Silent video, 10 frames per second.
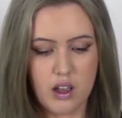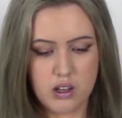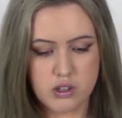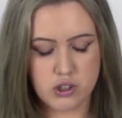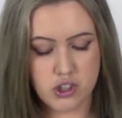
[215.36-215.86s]

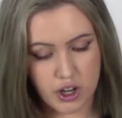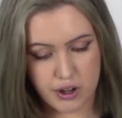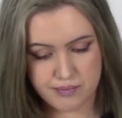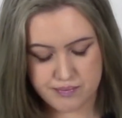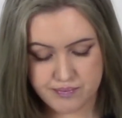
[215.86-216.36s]

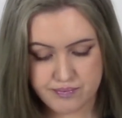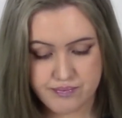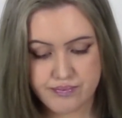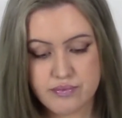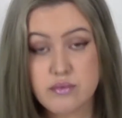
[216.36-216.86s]
So
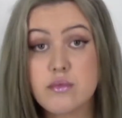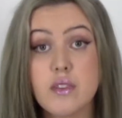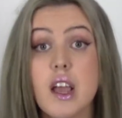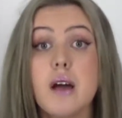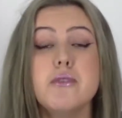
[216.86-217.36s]

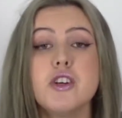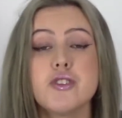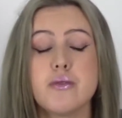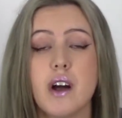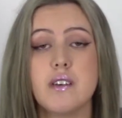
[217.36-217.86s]
I'm going to
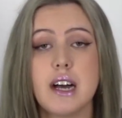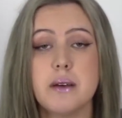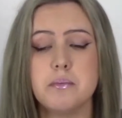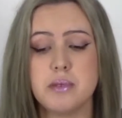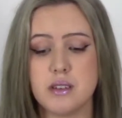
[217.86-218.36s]
throw
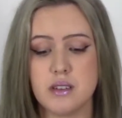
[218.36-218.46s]
up